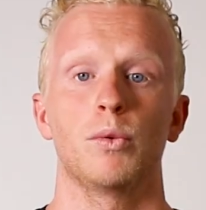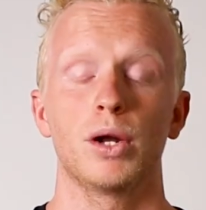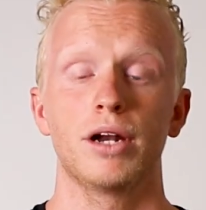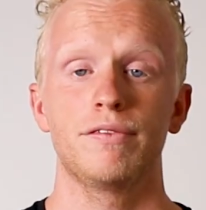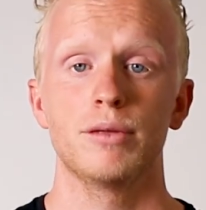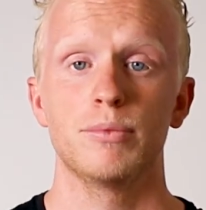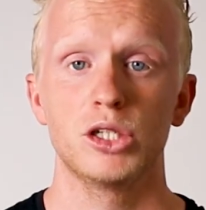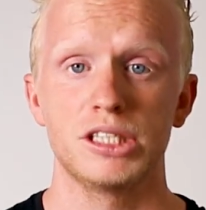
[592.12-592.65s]
one
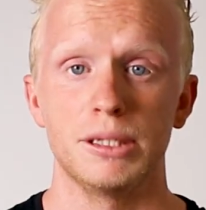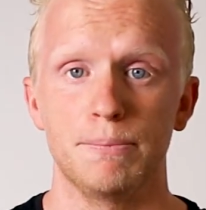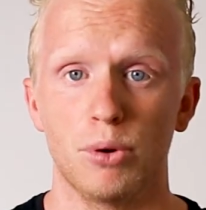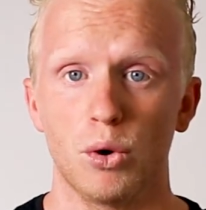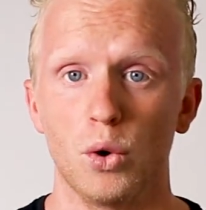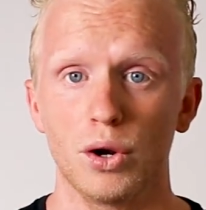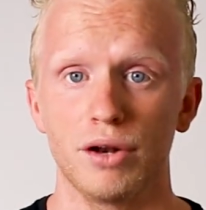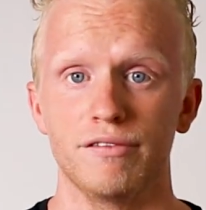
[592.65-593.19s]
of the most
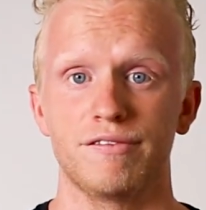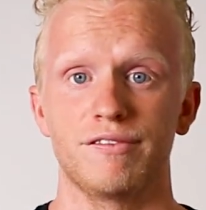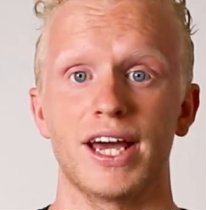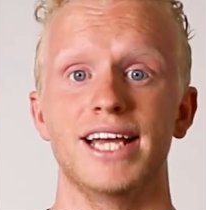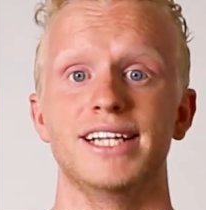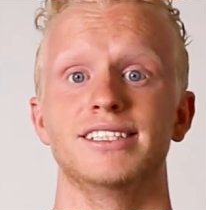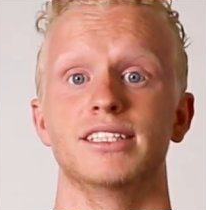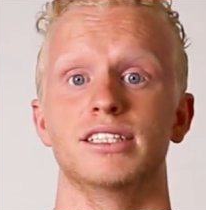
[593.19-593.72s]
important
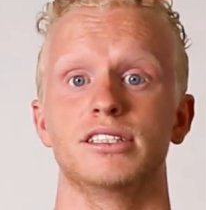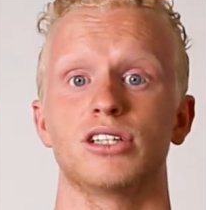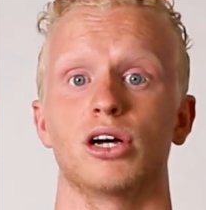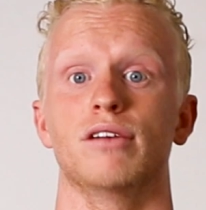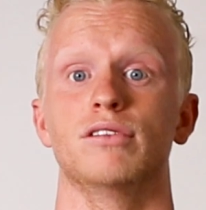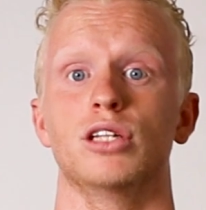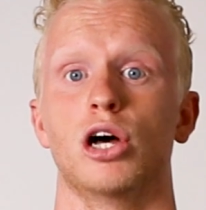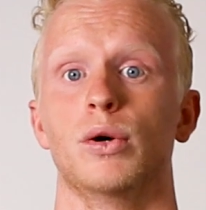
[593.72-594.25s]
phases
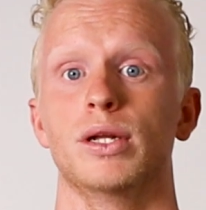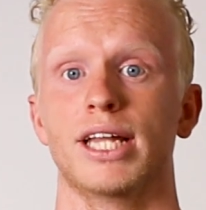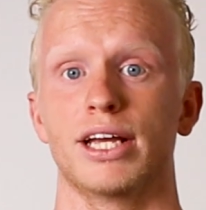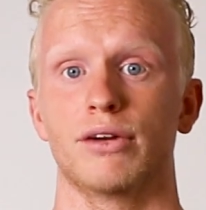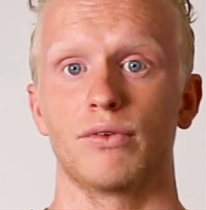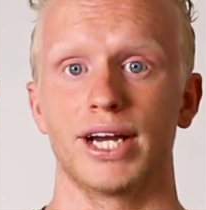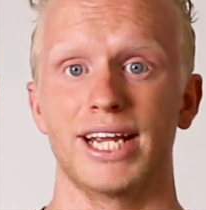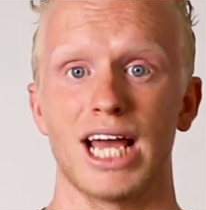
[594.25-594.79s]
of lower
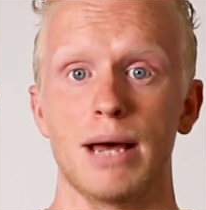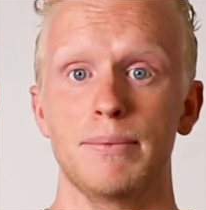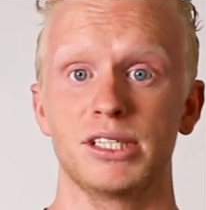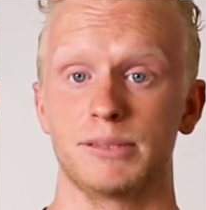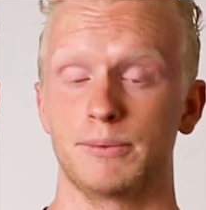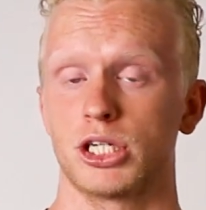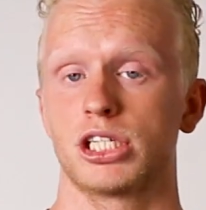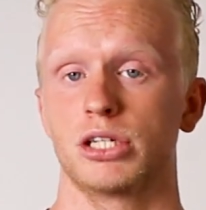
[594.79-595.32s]
leg rehab,
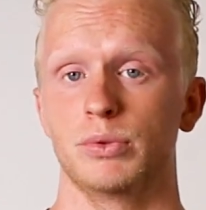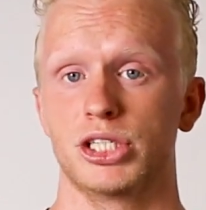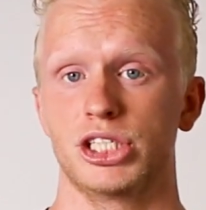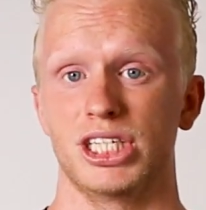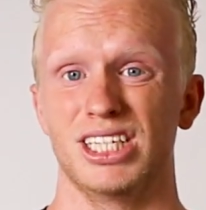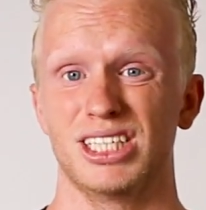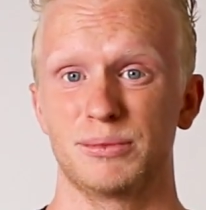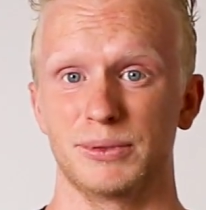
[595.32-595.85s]
especially with
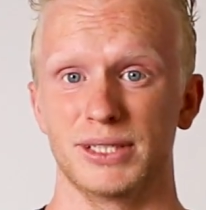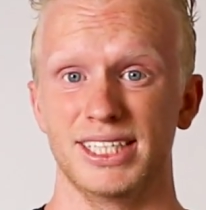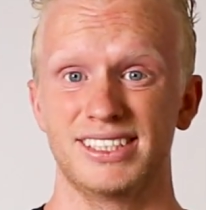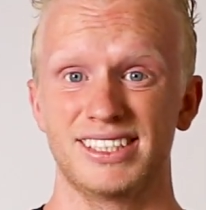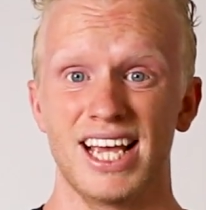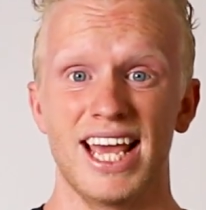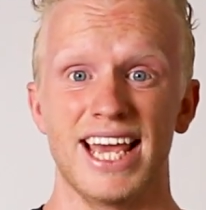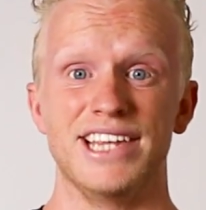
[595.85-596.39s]
shin
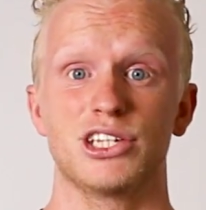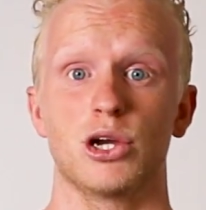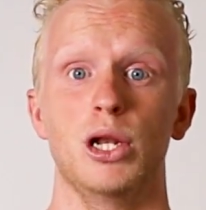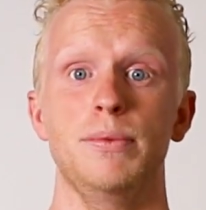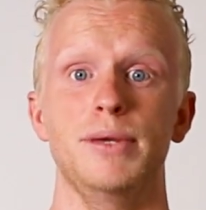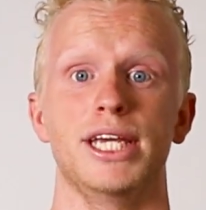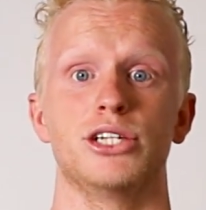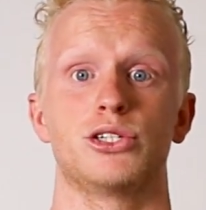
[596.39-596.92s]
splints, is going
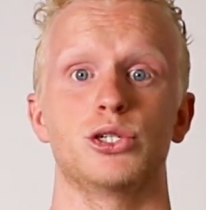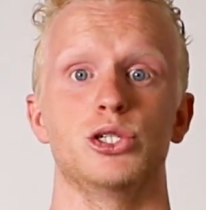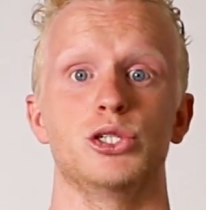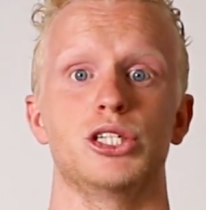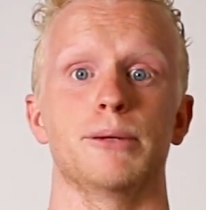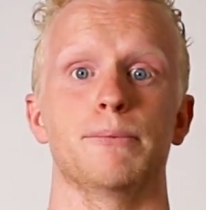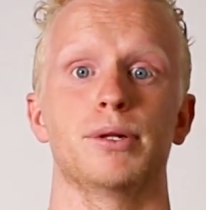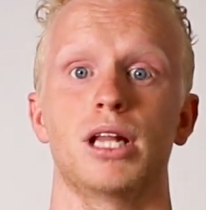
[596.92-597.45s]
to be
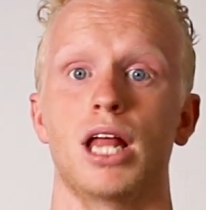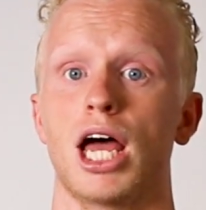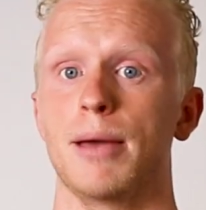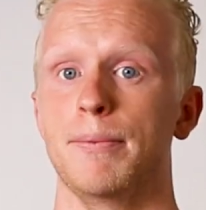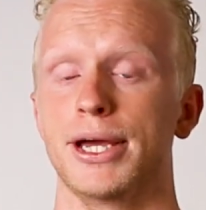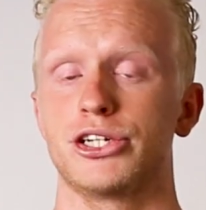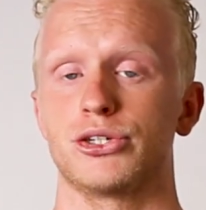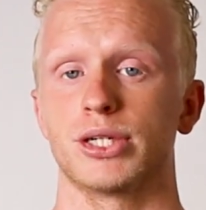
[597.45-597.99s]
introducing
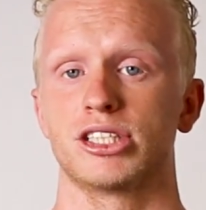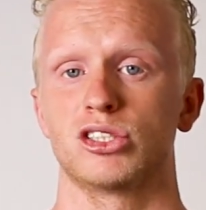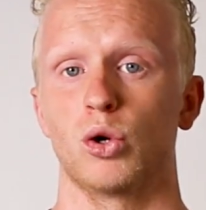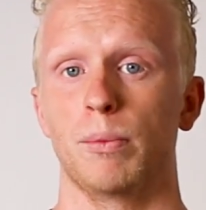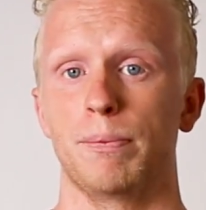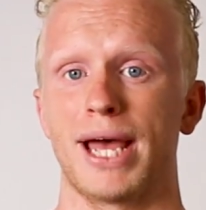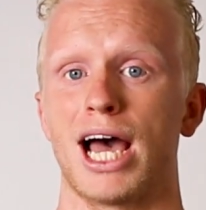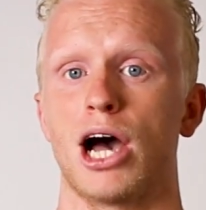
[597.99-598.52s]
plyometrics
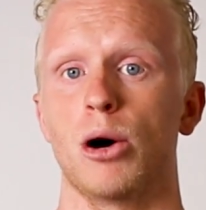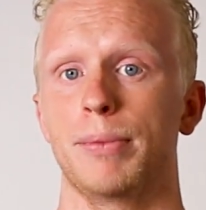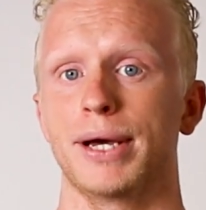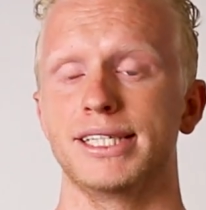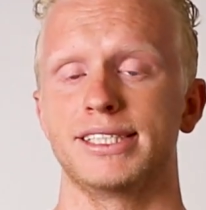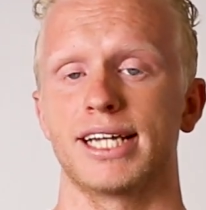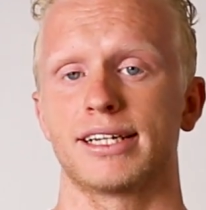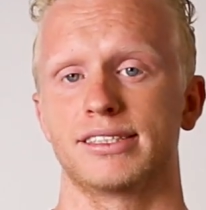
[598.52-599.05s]
or
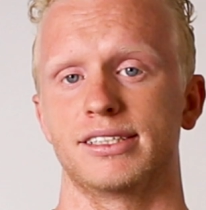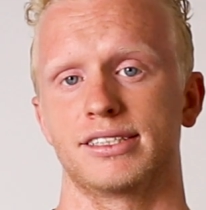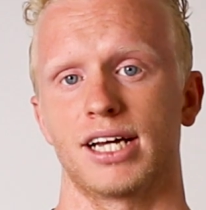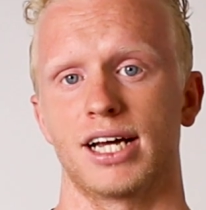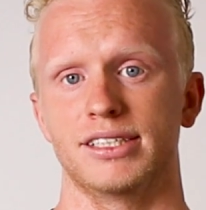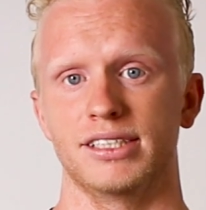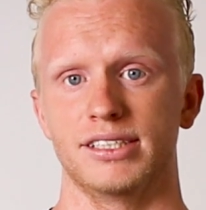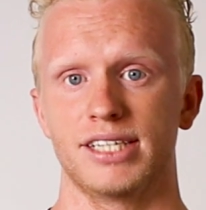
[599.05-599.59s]
power-based
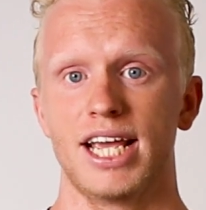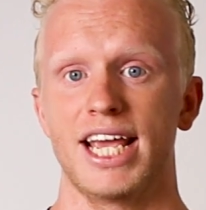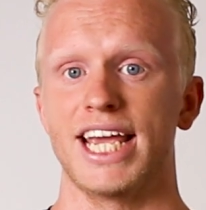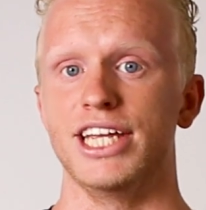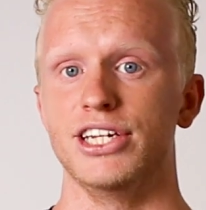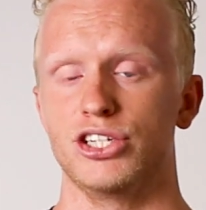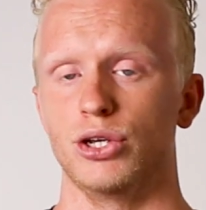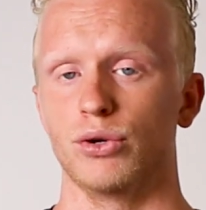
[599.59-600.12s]
exercises
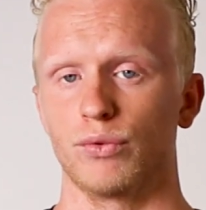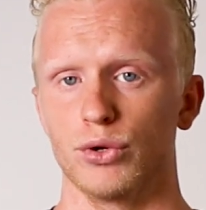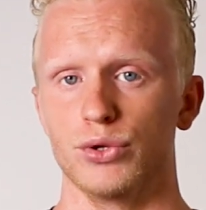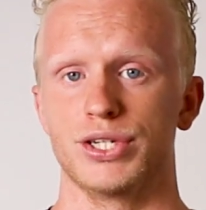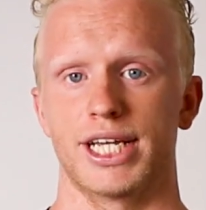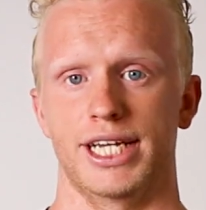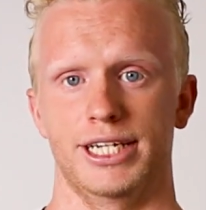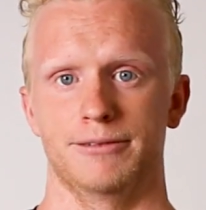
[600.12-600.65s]
into your
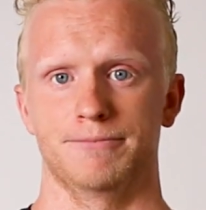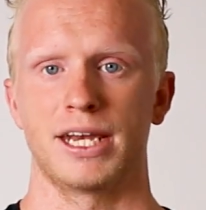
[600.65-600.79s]
routine.